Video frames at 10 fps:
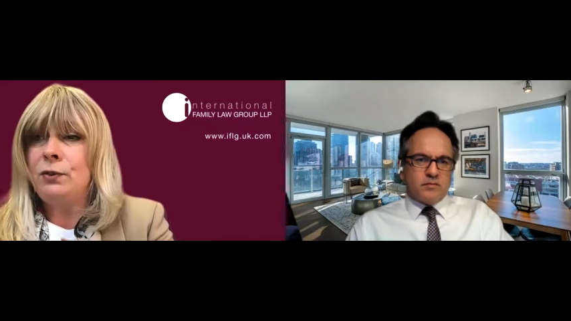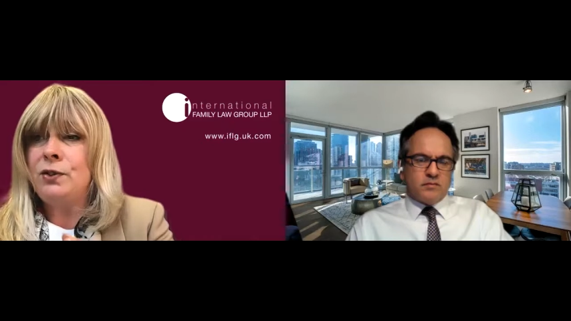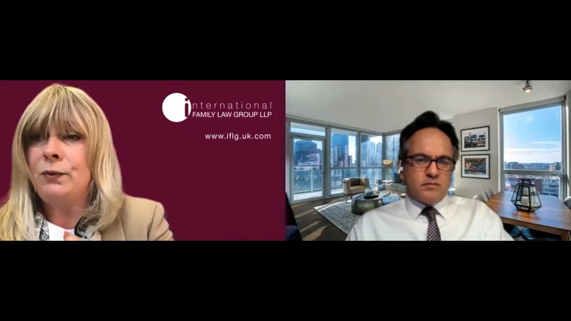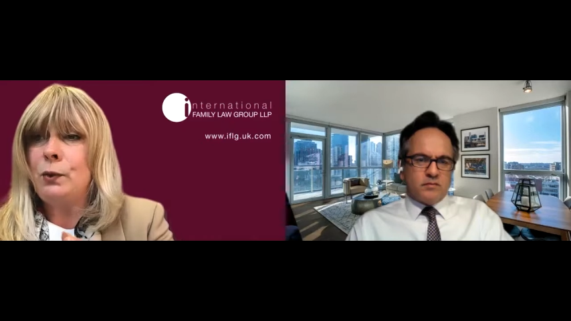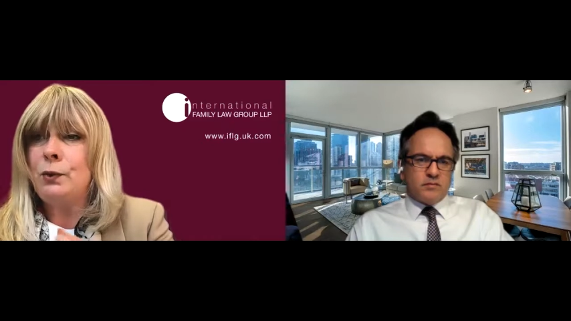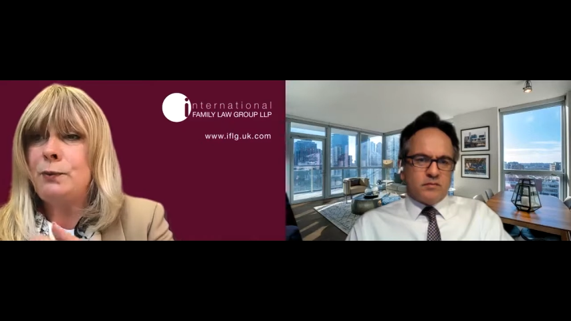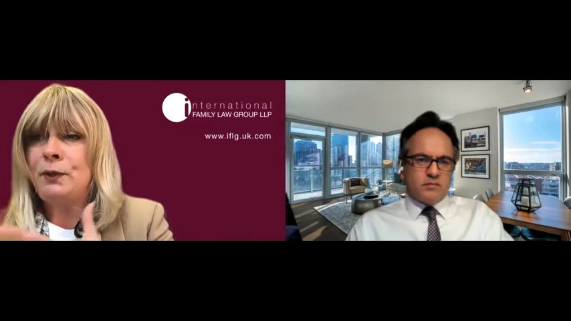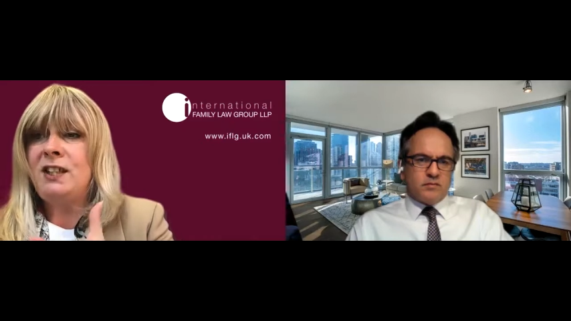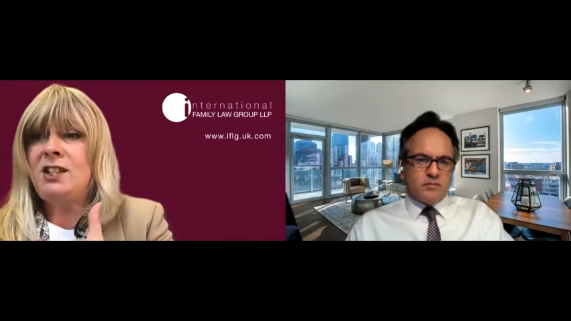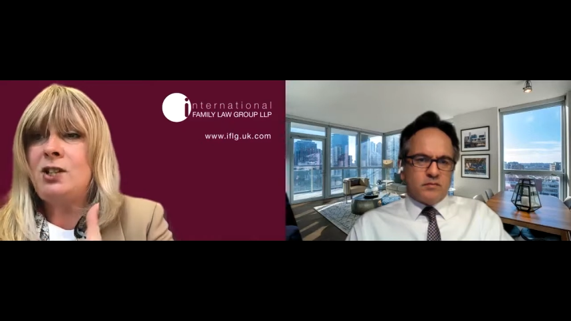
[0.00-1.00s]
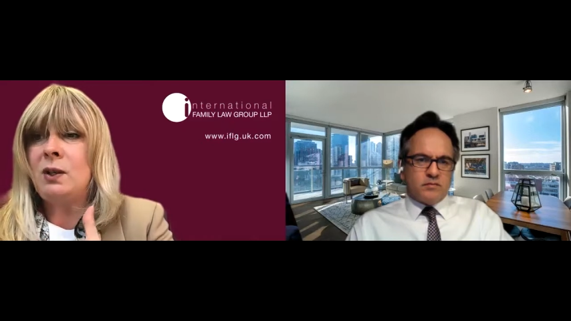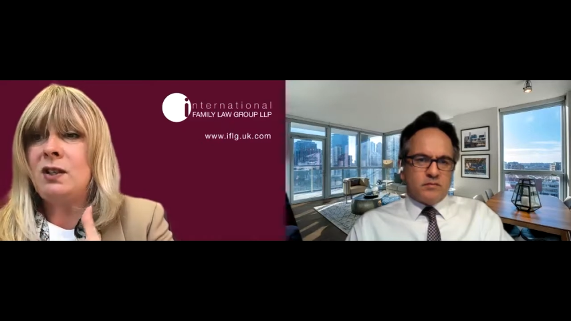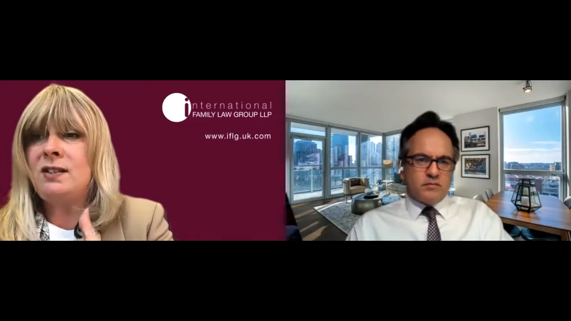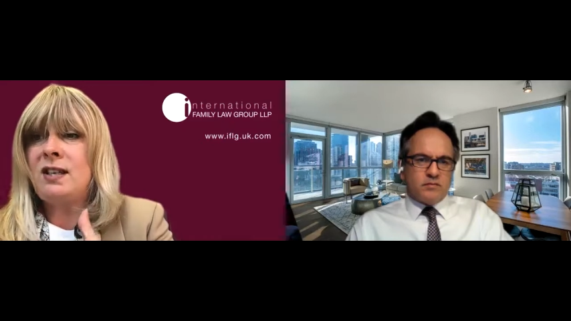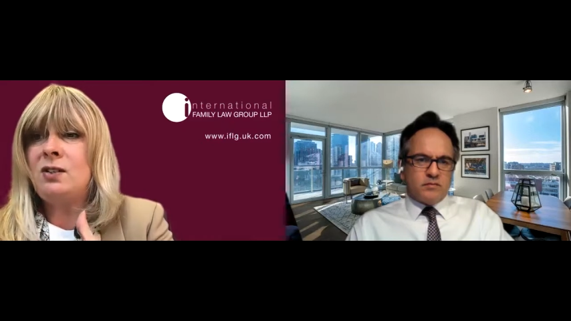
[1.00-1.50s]
Speaker 1: divorce, put it into a
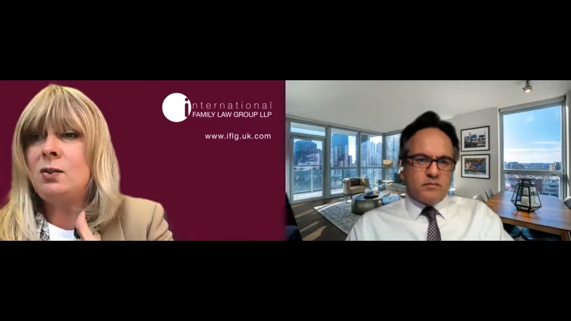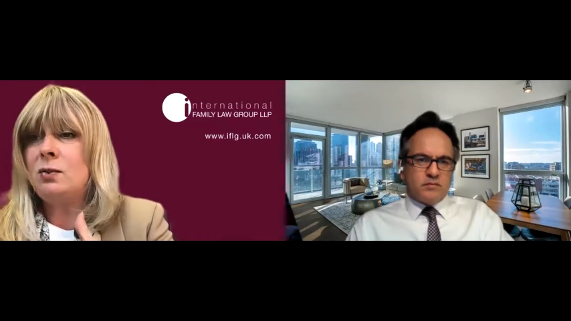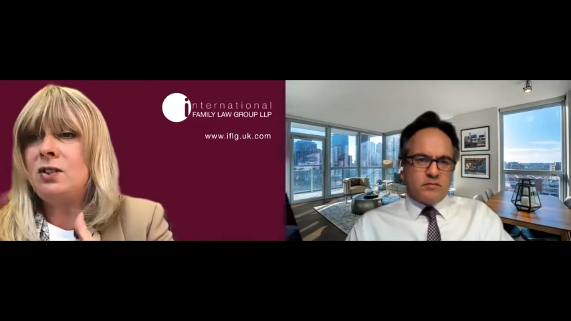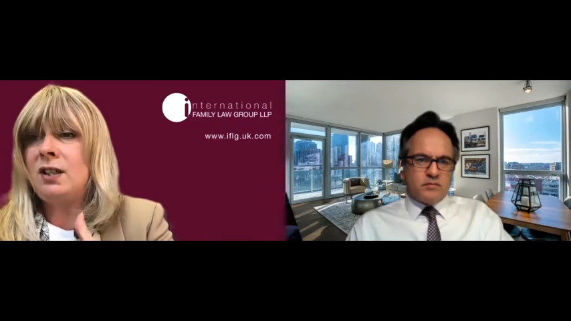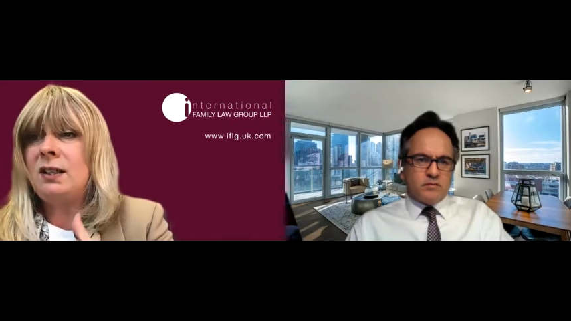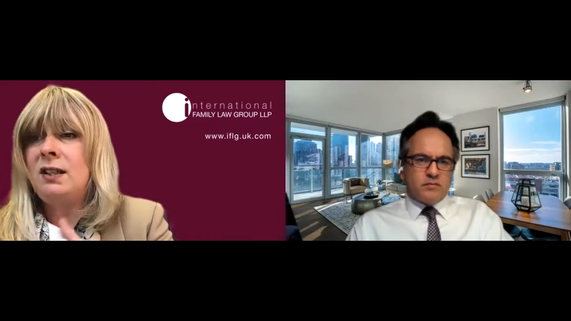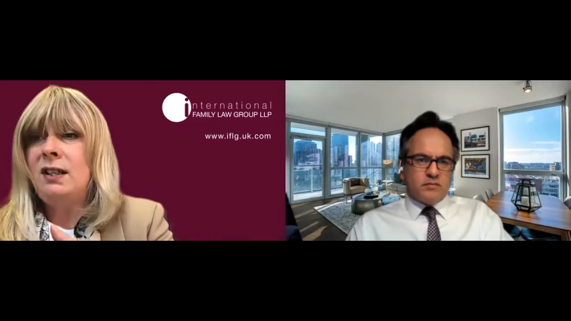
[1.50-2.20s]
consent order,